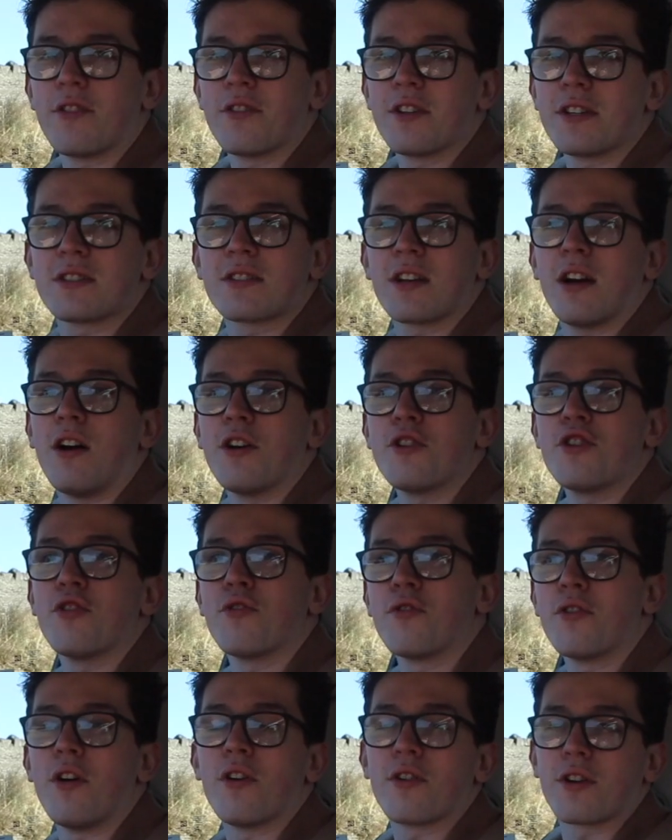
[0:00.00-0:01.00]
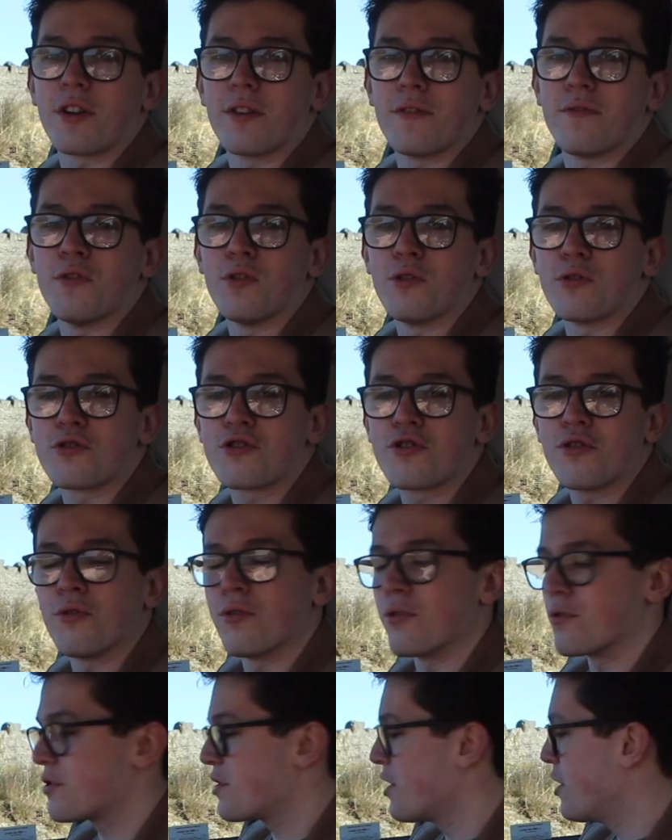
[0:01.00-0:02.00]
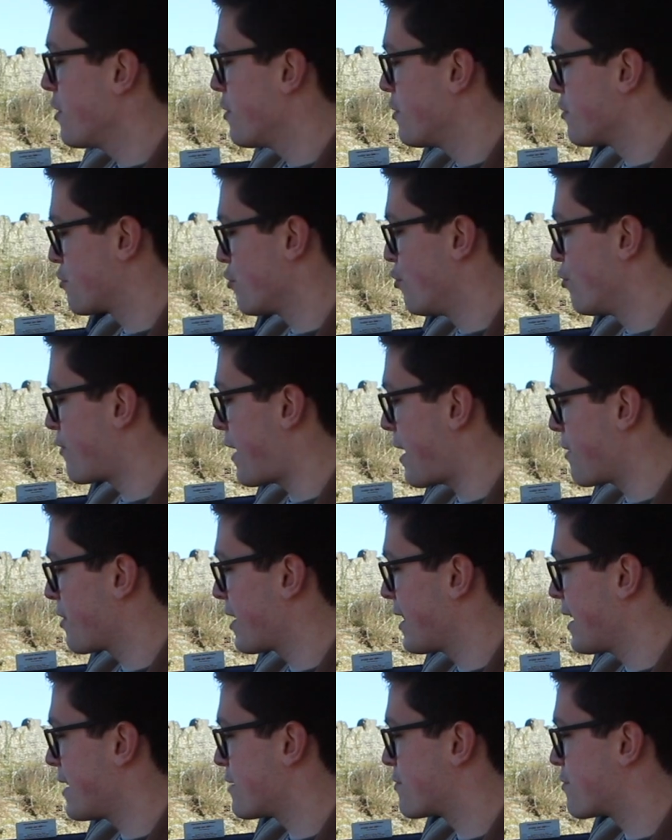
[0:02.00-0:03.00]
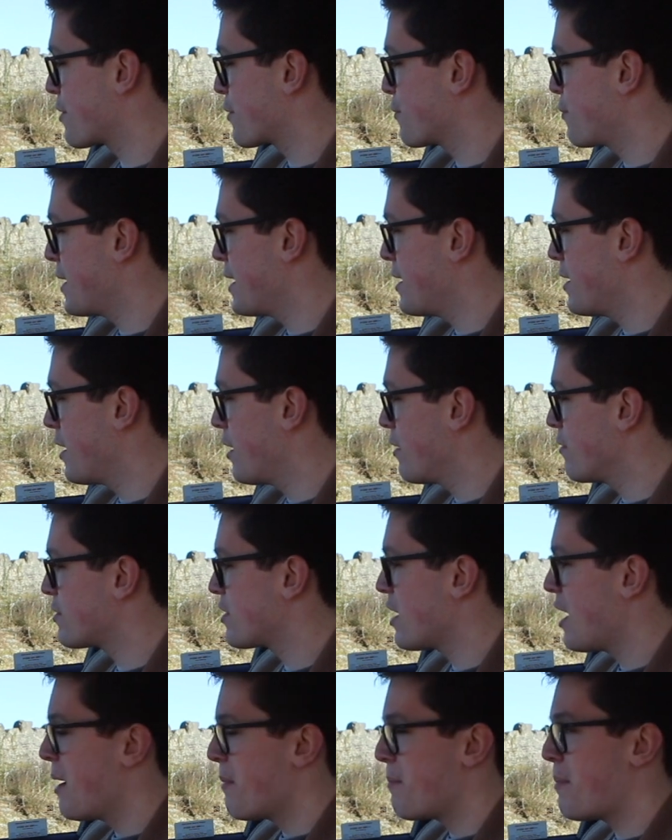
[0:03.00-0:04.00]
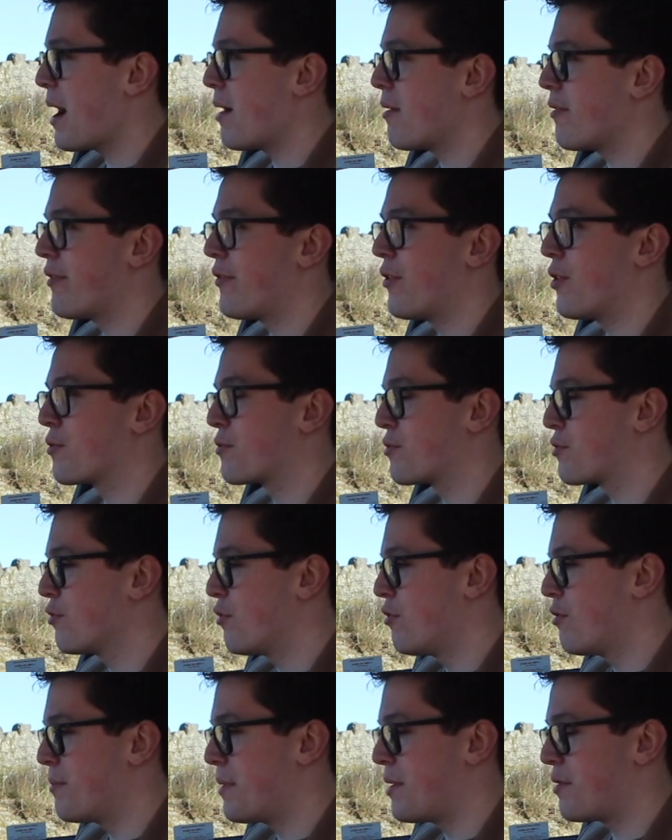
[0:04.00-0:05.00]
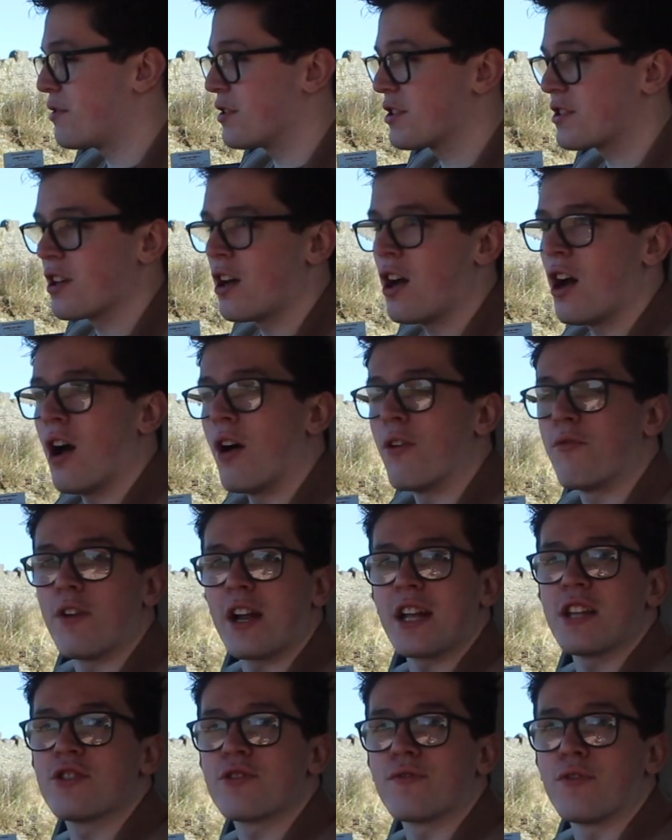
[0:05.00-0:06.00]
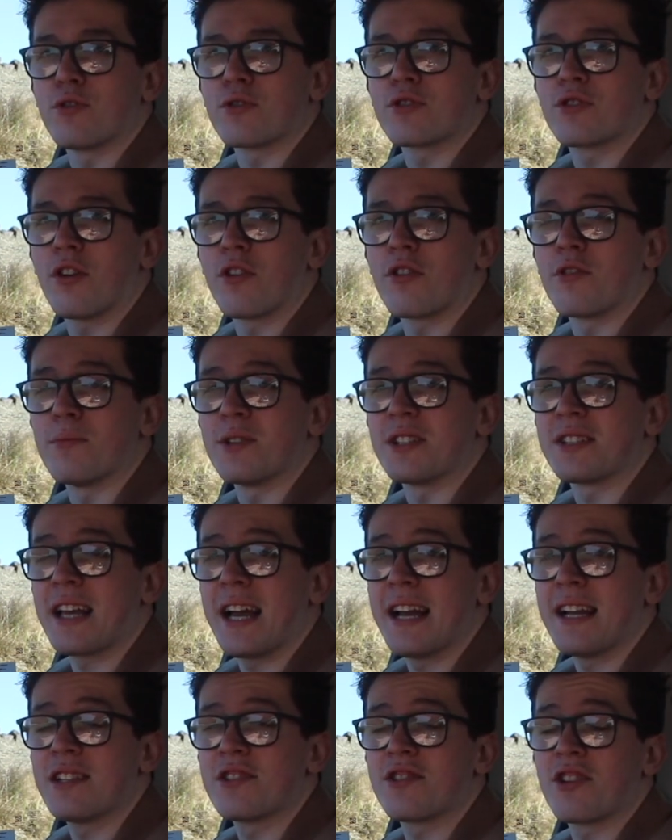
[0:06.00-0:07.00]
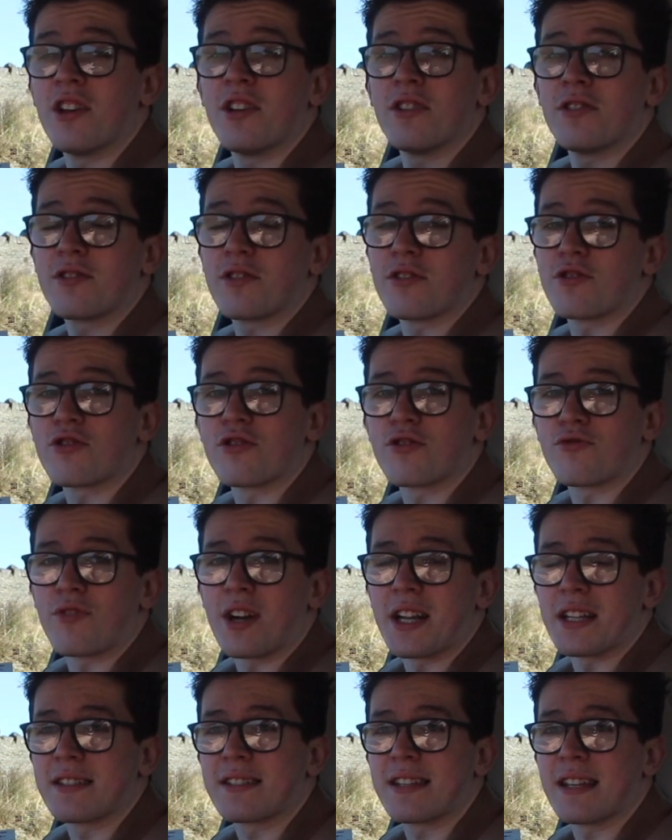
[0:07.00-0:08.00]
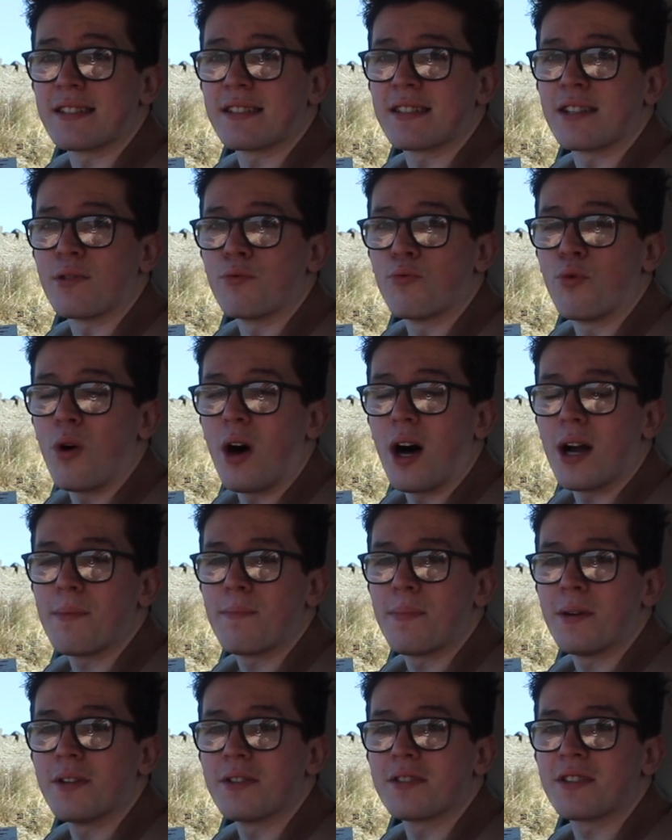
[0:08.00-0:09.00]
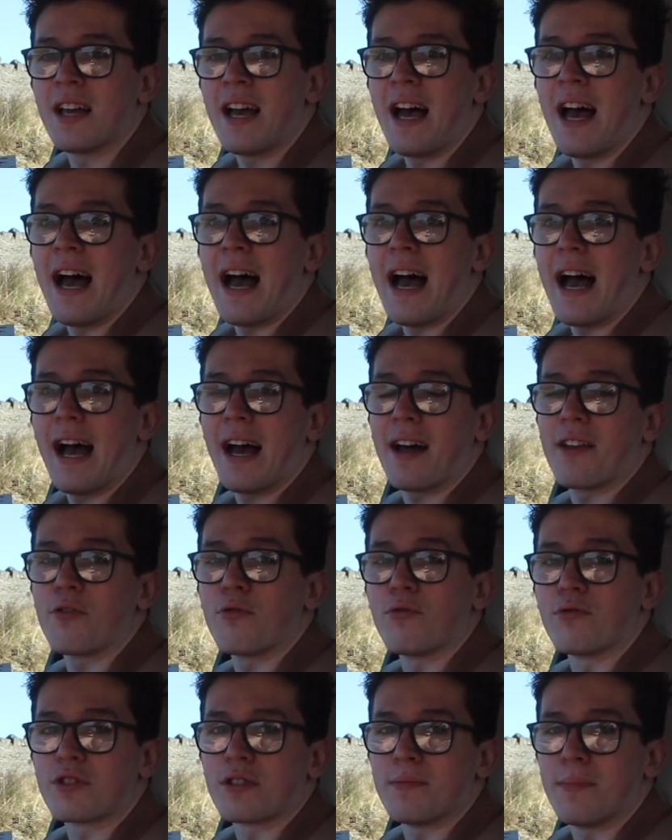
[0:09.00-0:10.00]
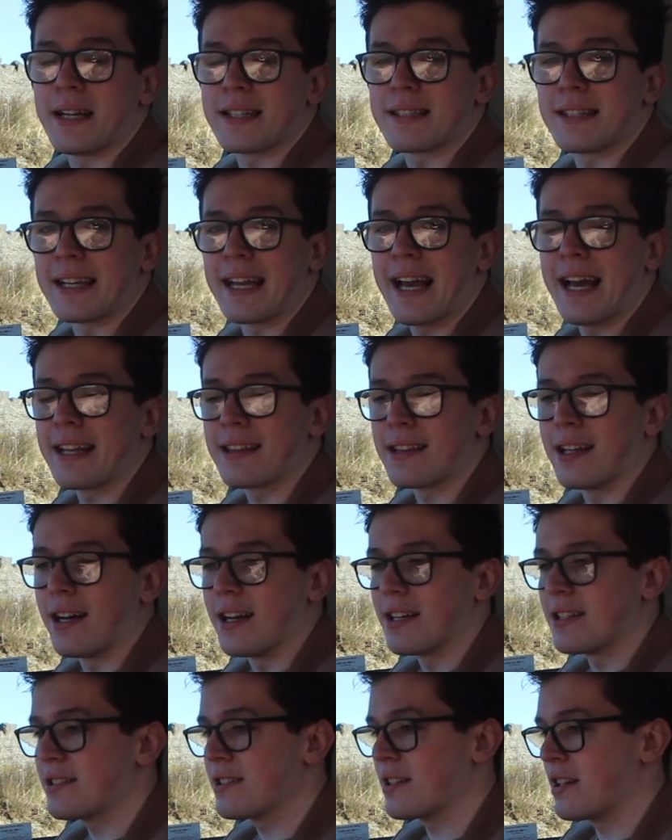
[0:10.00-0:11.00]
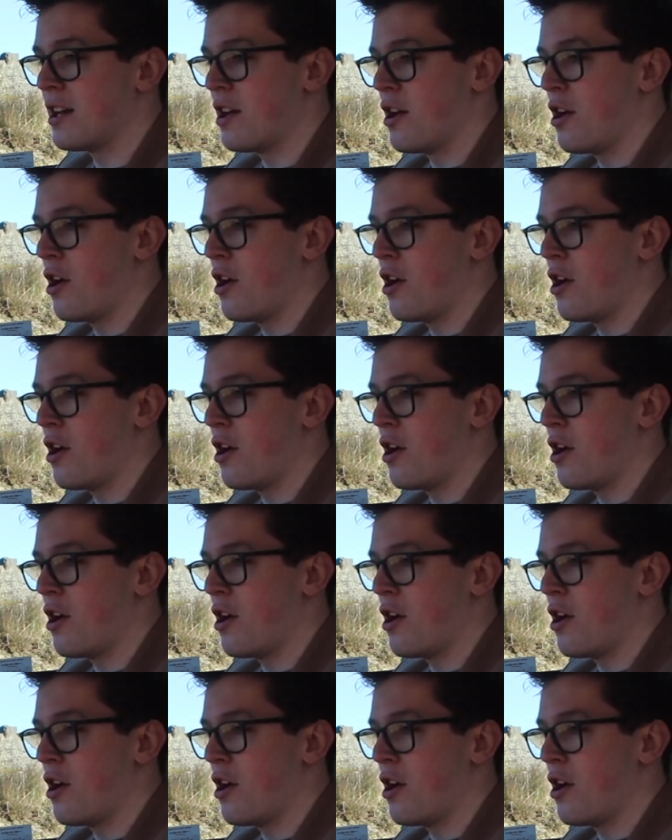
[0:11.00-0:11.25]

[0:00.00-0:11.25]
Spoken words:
on this car, you're not going to fall short. There's all-round electric windows, power fold door mirrors, a range of autonomous aids such as rain sensing wipers and automatic headlights.